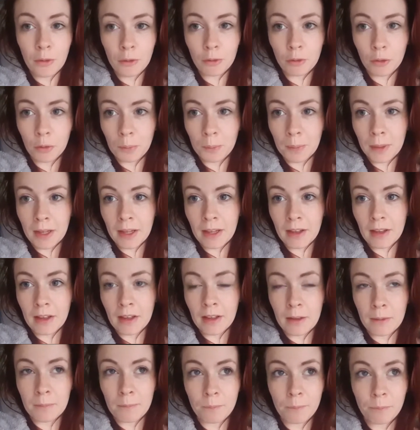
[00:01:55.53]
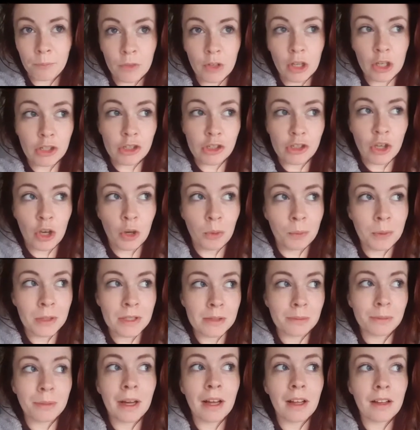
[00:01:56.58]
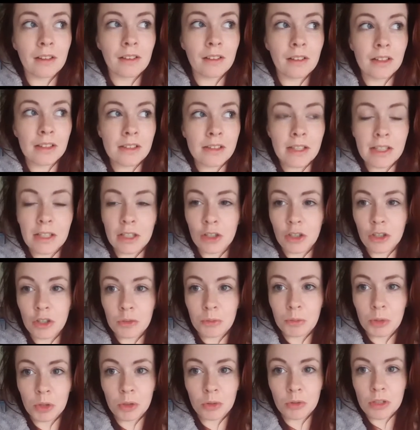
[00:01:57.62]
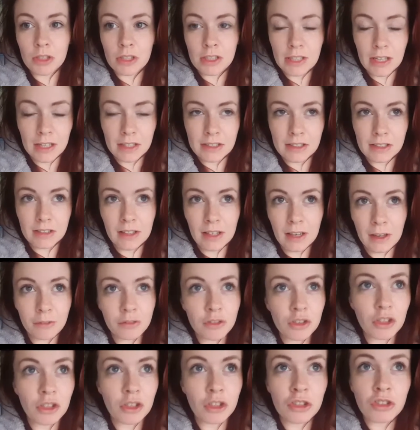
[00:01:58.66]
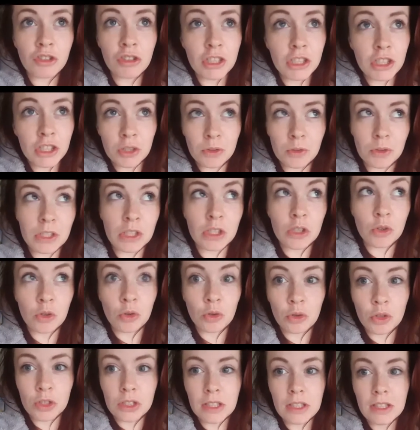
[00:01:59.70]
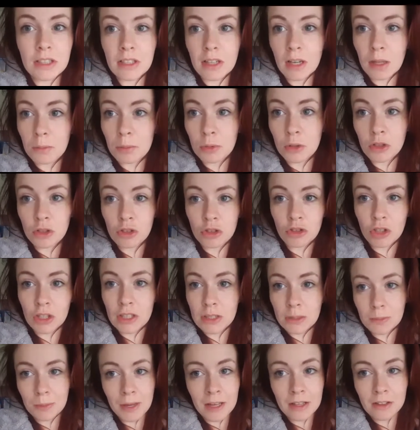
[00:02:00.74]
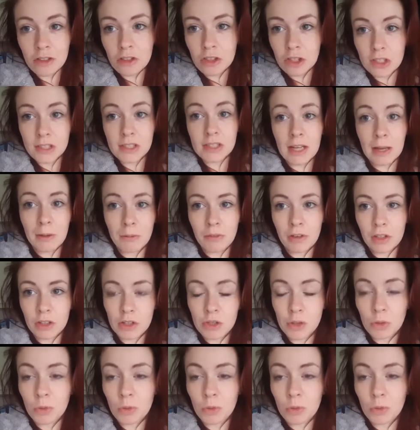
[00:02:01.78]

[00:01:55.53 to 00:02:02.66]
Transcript: for a bit. I just hope Isabel is in a good mood, because yesterday after nursery she was exhausted and I put her straight to bed and she slept for like